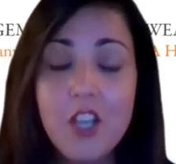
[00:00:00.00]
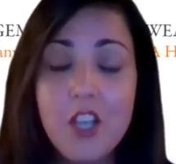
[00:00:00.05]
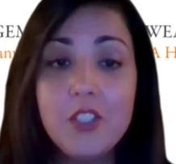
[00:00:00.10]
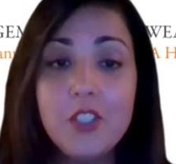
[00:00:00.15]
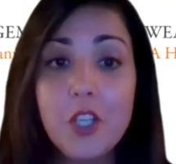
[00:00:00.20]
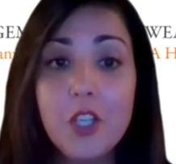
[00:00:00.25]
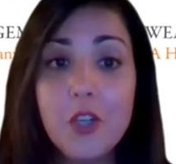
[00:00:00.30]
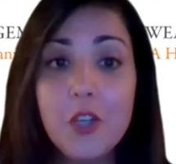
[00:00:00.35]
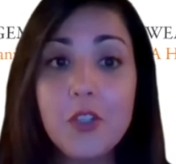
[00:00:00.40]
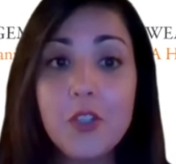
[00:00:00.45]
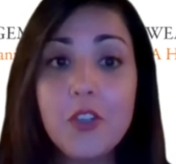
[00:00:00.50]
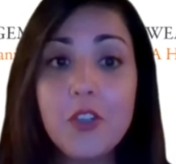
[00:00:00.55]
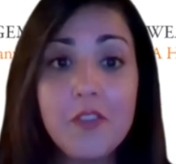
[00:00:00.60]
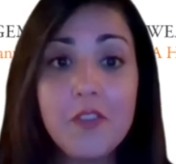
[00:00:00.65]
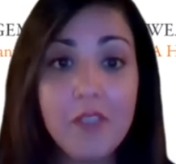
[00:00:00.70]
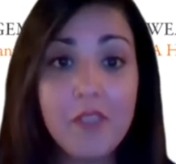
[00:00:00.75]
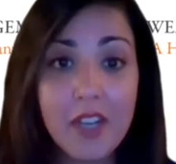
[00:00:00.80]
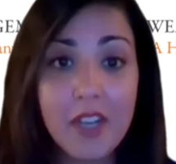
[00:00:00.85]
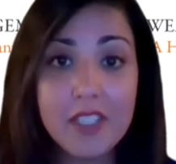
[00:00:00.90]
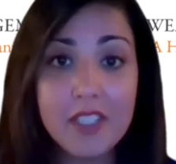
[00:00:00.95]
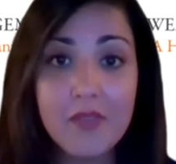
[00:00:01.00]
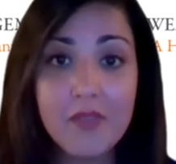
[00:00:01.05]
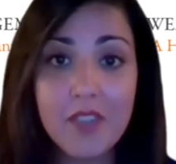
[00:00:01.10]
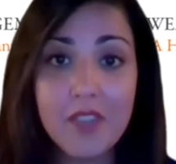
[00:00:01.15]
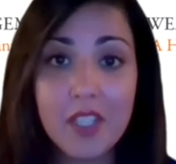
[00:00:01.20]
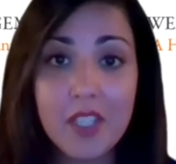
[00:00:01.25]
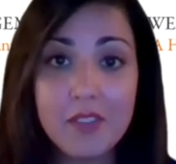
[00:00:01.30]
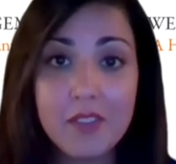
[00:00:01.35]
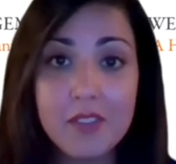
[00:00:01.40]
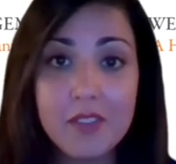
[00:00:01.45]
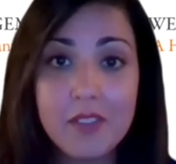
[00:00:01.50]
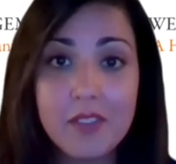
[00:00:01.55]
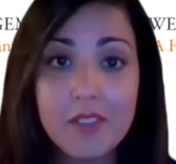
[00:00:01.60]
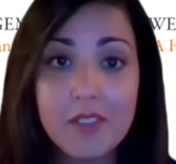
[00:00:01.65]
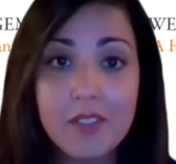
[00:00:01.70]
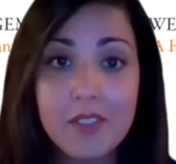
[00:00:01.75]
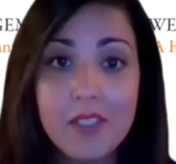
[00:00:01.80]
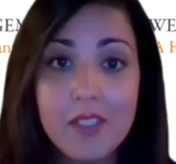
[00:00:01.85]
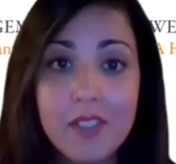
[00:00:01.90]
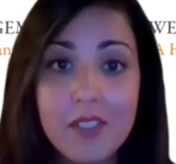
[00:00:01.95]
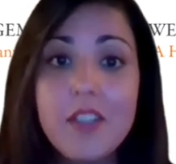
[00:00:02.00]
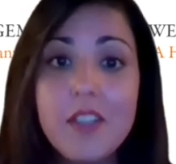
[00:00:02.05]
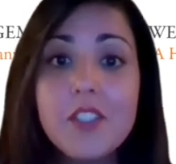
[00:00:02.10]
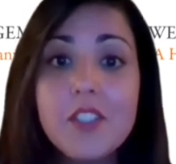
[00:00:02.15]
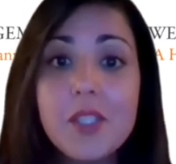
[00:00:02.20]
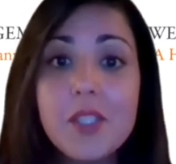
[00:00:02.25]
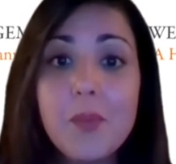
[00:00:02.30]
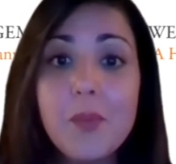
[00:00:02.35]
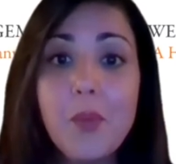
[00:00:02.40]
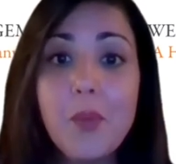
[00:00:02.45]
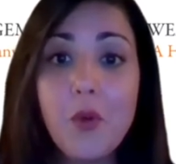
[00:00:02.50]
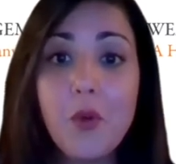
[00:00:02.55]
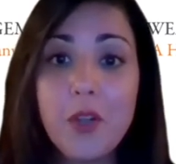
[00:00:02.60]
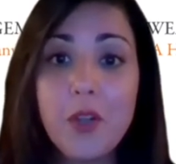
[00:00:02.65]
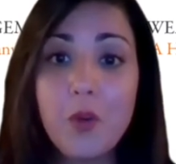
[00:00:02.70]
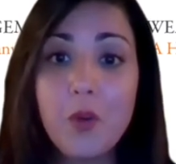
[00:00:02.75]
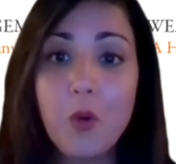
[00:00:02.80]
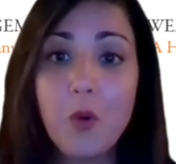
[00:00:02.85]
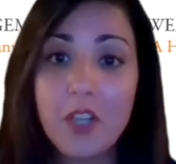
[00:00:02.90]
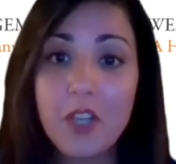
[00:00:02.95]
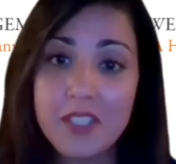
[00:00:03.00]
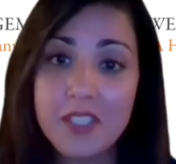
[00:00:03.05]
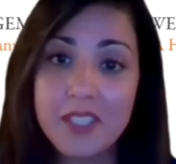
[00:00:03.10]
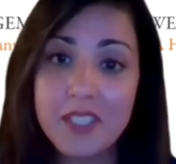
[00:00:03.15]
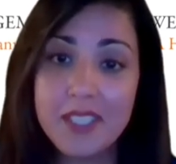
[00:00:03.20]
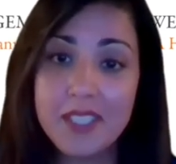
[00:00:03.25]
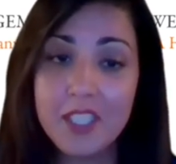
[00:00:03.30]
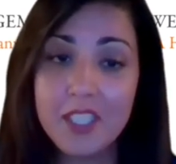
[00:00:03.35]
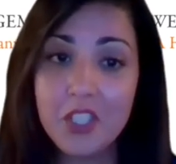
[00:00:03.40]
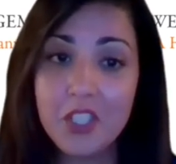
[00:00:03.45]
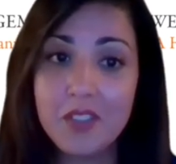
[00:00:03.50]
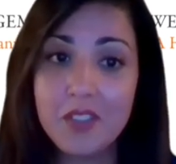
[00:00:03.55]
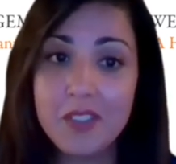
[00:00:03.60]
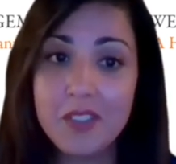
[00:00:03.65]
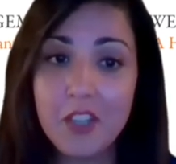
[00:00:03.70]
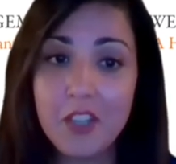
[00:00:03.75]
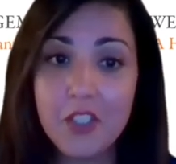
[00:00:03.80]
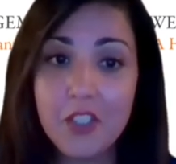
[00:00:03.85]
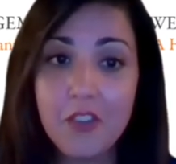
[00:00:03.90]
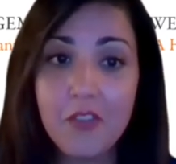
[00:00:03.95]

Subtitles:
Donor-advised funds, supporting organizations under